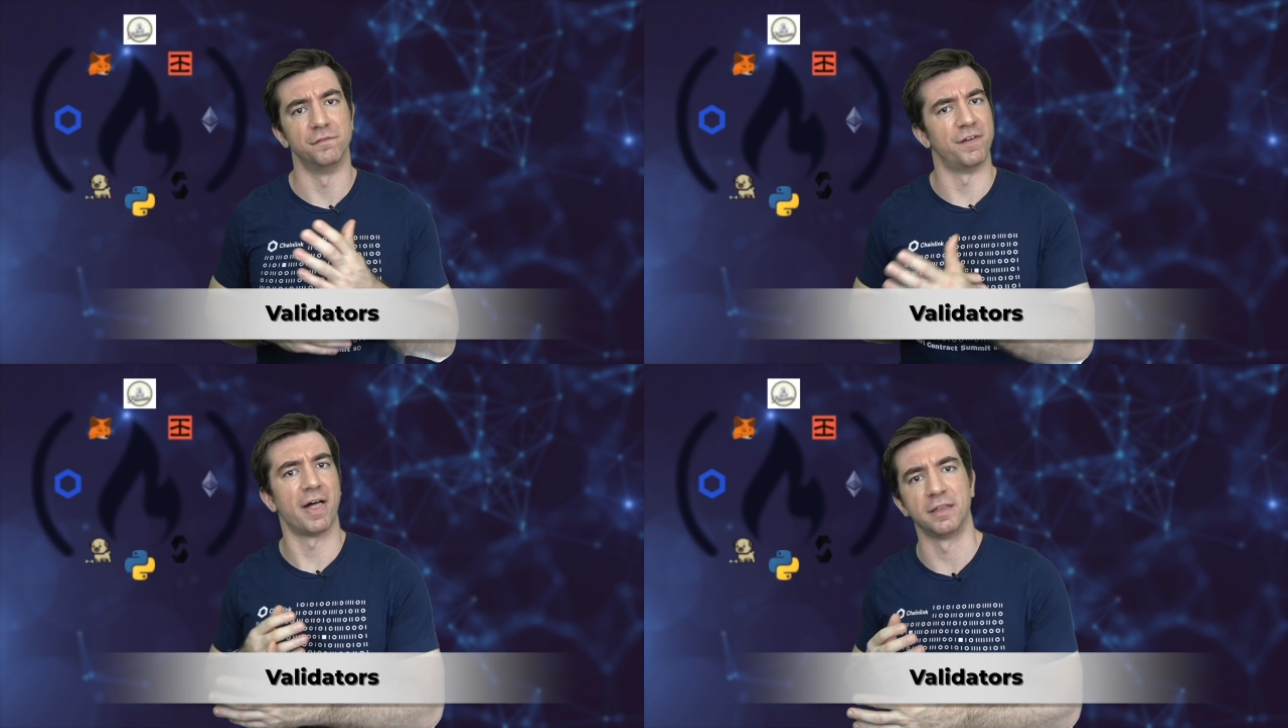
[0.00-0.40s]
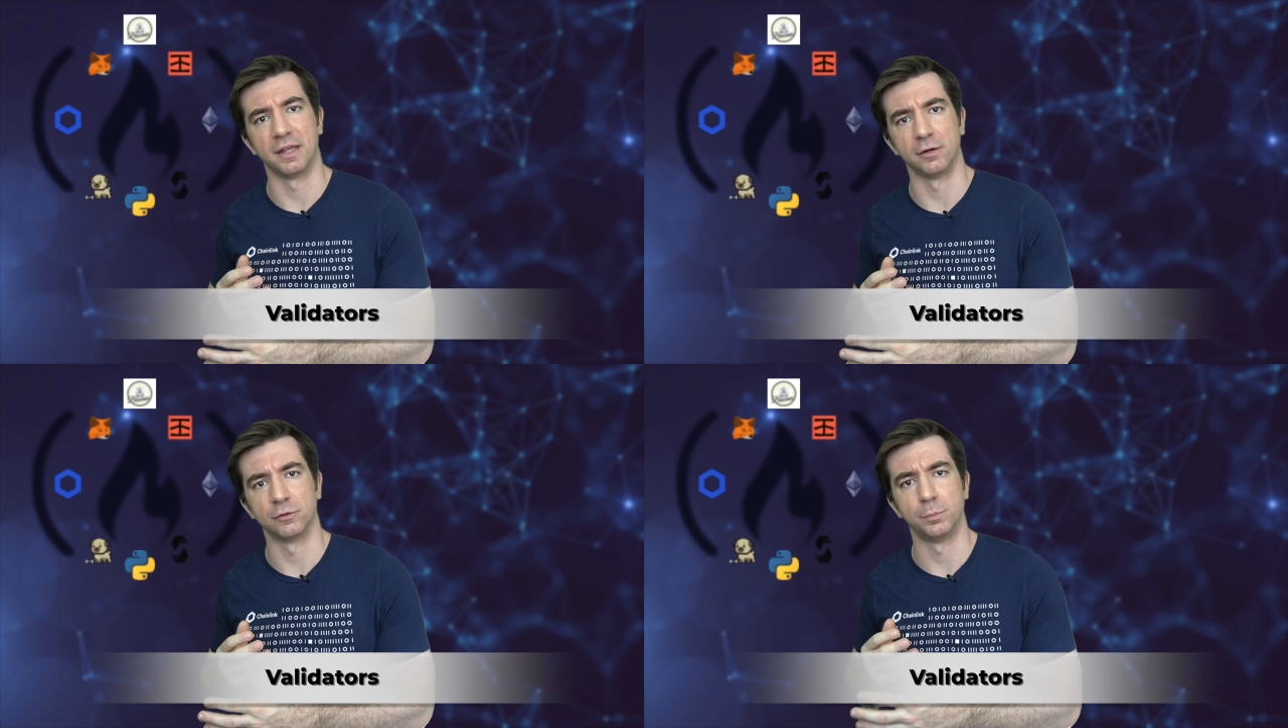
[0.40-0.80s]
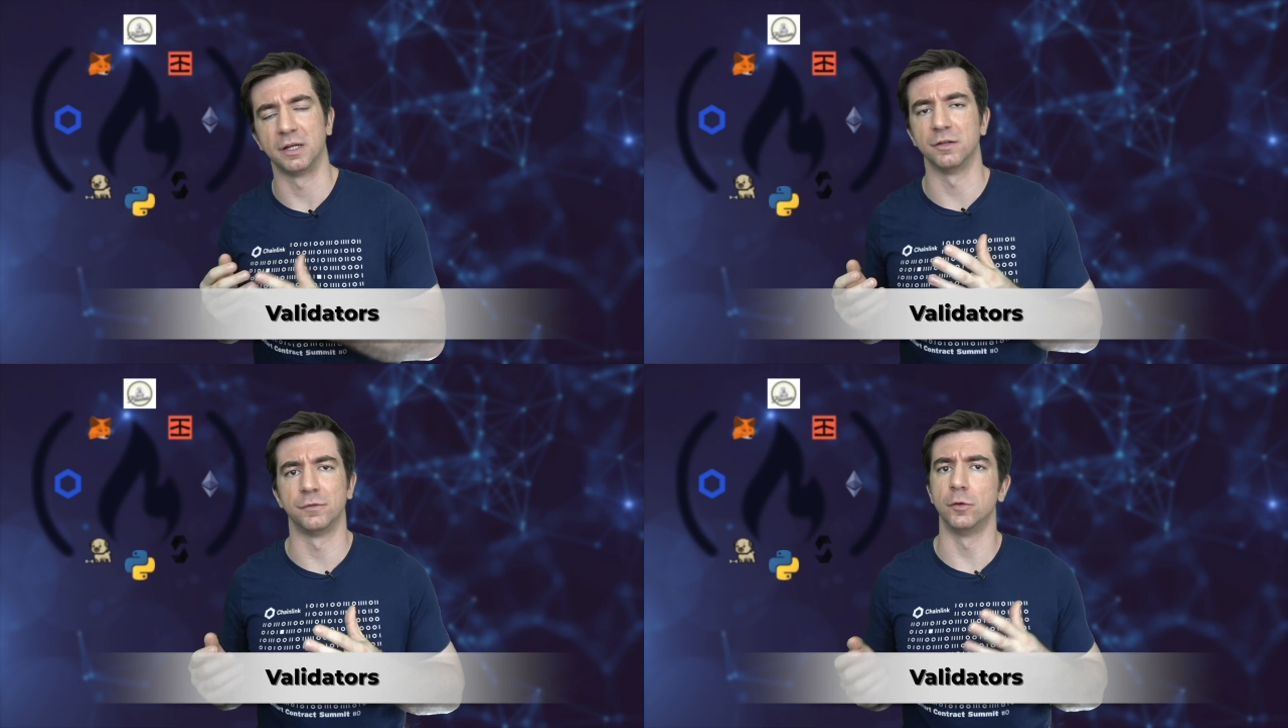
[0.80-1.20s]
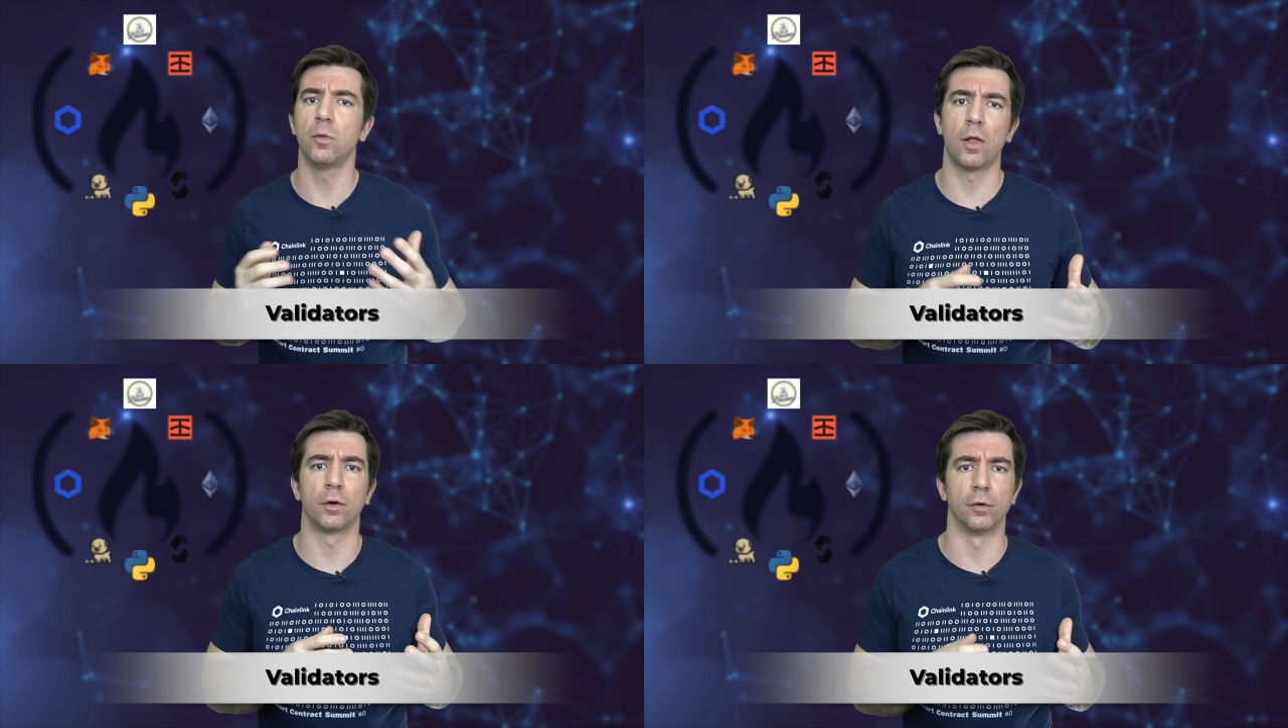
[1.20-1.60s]
validators because they're no
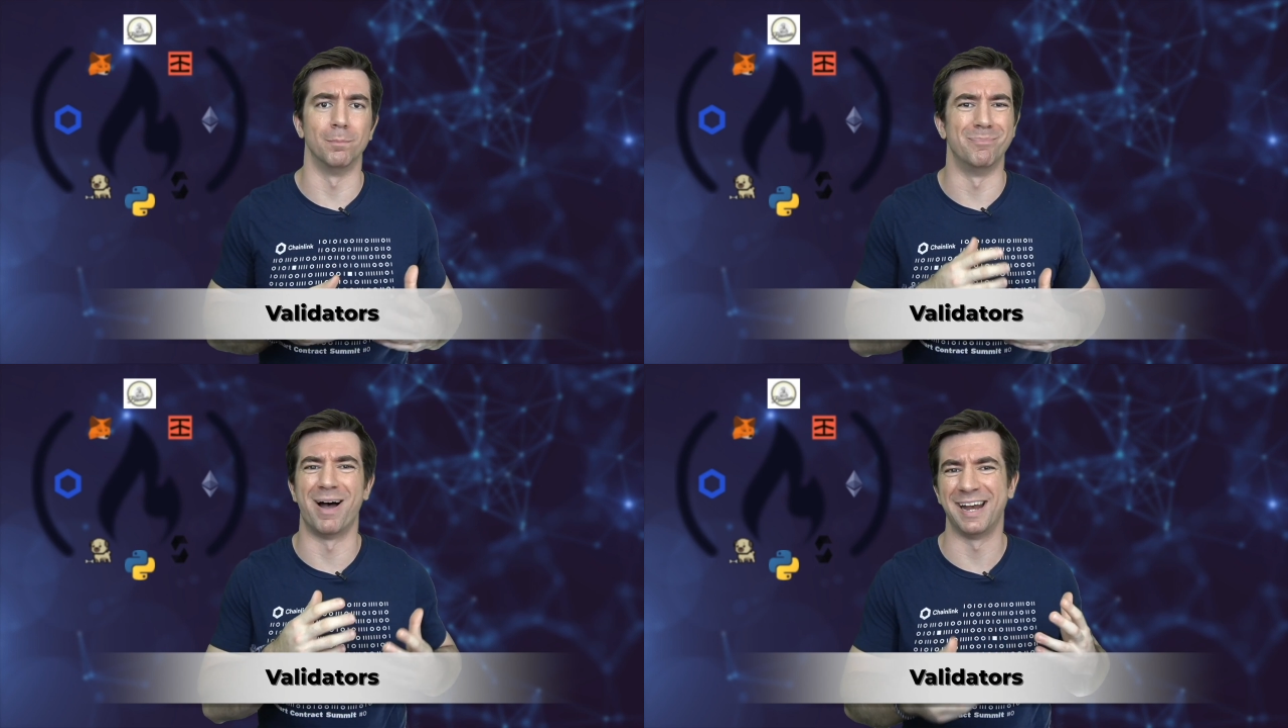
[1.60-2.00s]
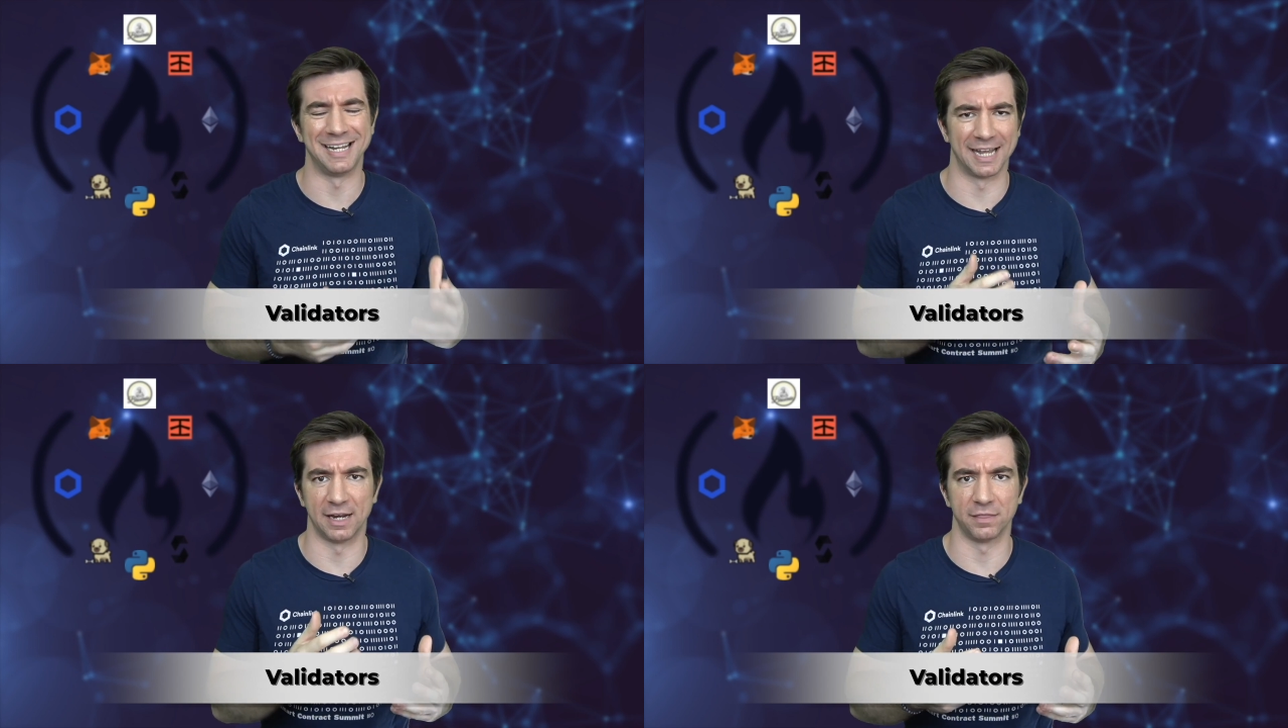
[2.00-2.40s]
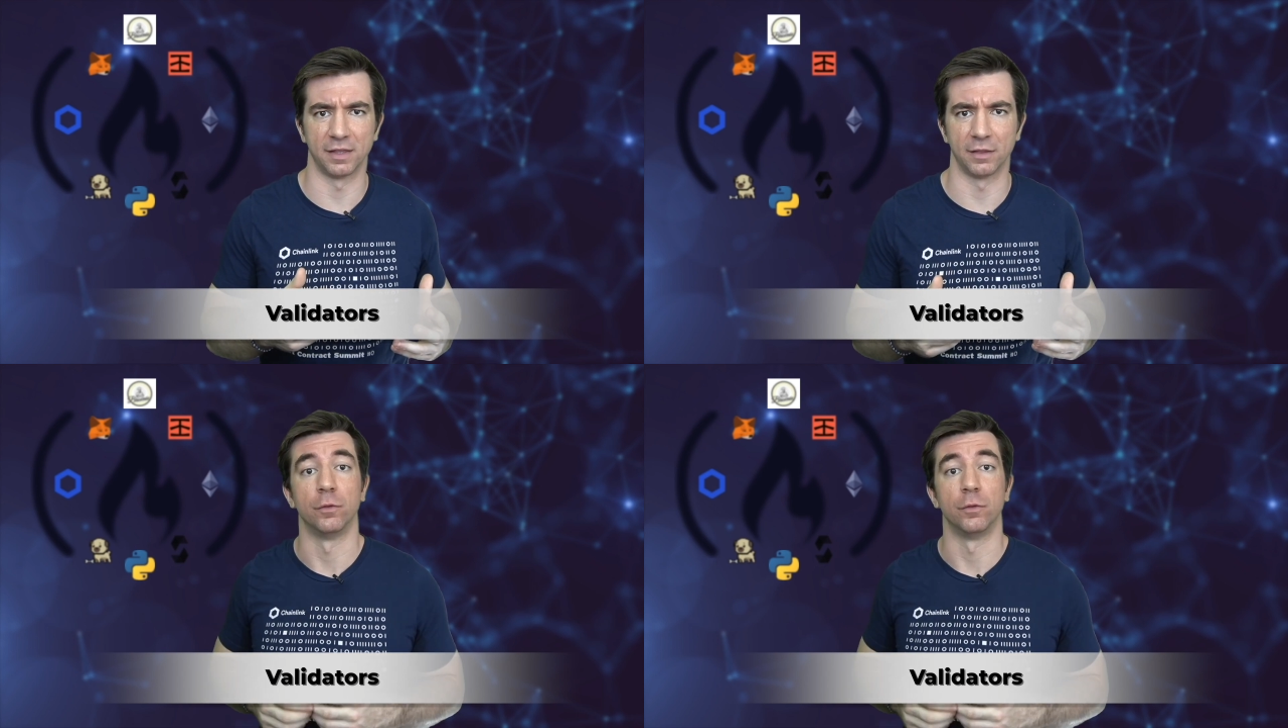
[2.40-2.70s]
longer binding anything.